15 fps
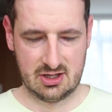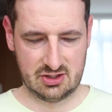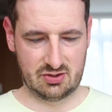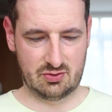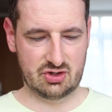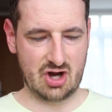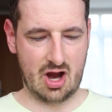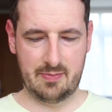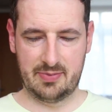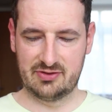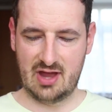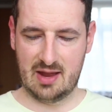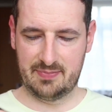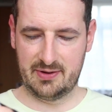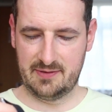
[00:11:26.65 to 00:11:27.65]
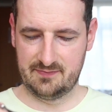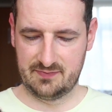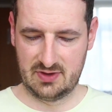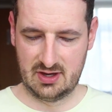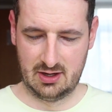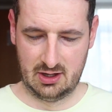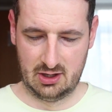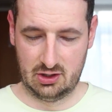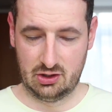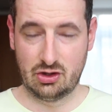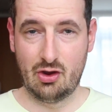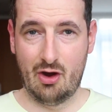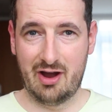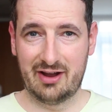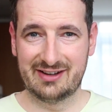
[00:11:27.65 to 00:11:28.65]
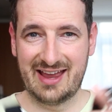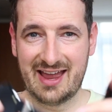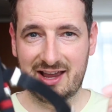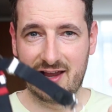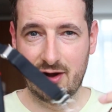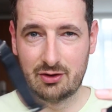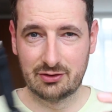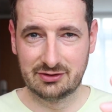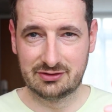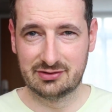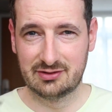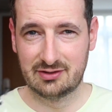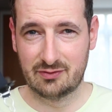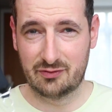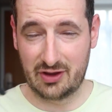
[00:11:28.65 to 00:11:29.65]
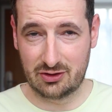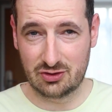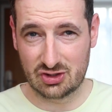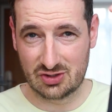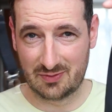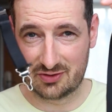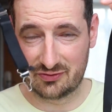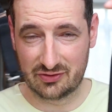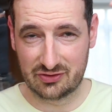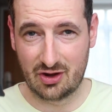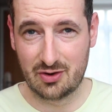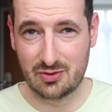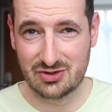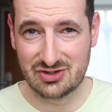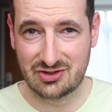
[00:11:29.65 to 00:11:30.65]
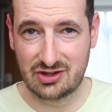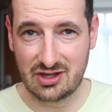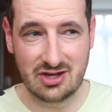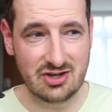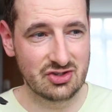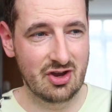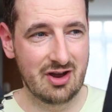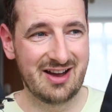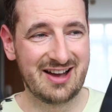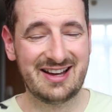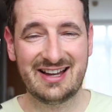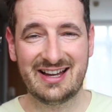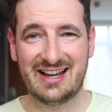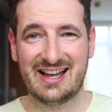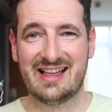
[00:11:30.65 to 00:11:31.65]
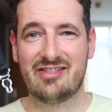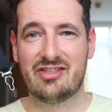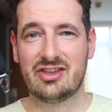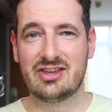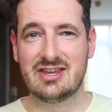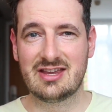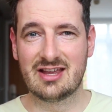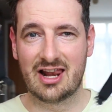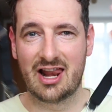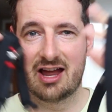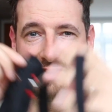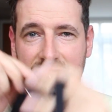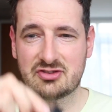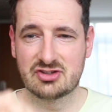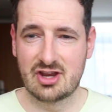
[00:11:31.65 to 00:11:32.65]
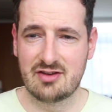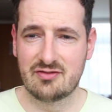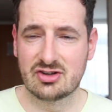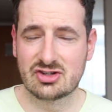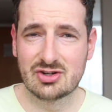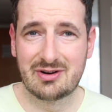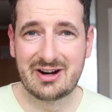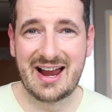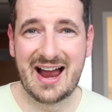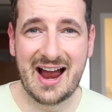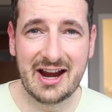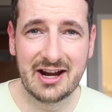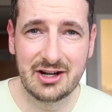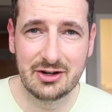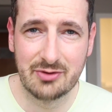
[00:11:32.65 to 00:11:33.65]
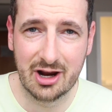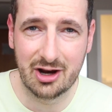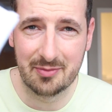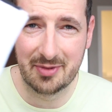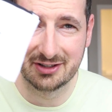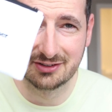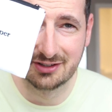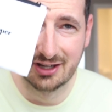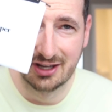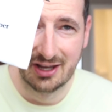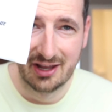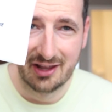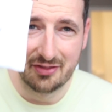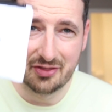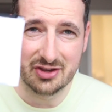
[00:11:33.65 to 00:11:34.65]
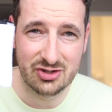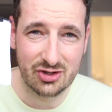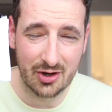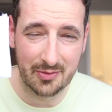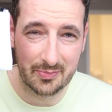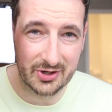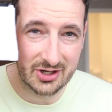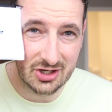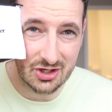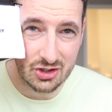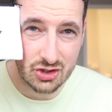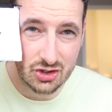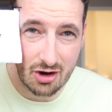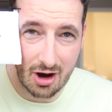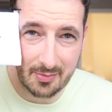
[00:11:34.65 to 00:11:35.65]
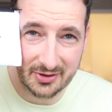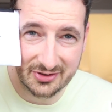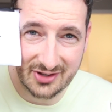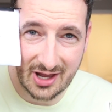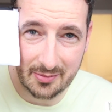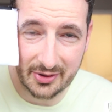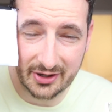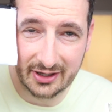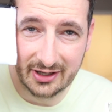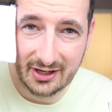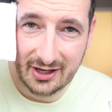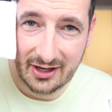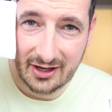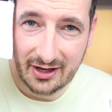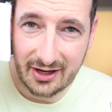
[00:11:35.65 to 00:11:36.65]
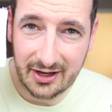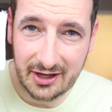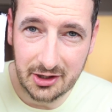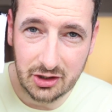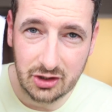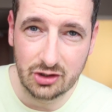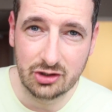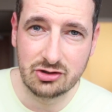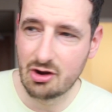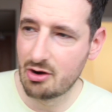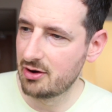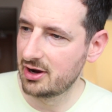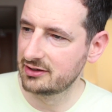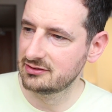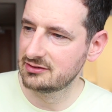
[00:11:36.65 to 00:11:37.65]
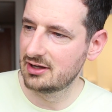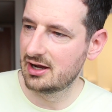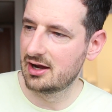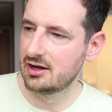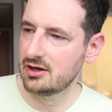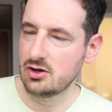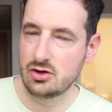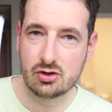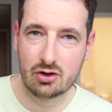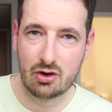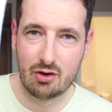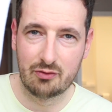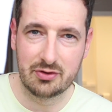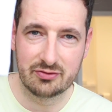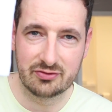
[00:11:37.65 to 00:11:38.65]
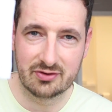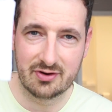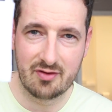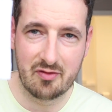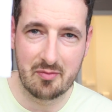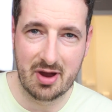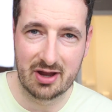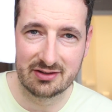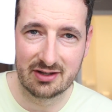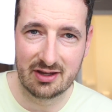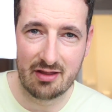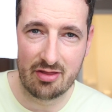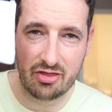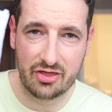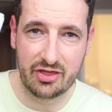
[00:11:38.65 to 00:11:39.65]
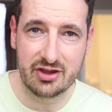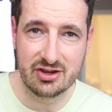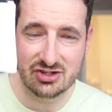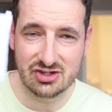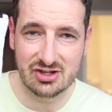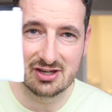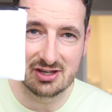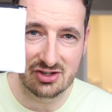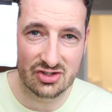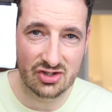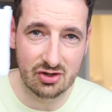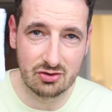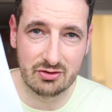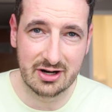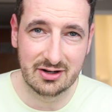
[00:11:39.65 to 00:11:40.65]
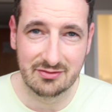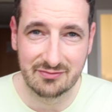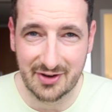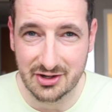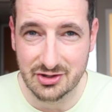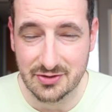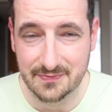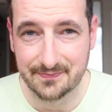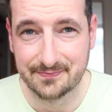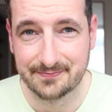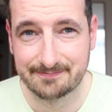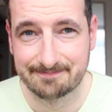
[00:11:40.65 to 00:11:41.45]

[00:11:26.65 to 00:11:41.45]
So Sharp and Dapper, Johan Ekelund, thank you so much for those. These are the lifesaver, so I highly recommend this company, Sharp and Dapper. Johan, I love you forever, man. This is great invention.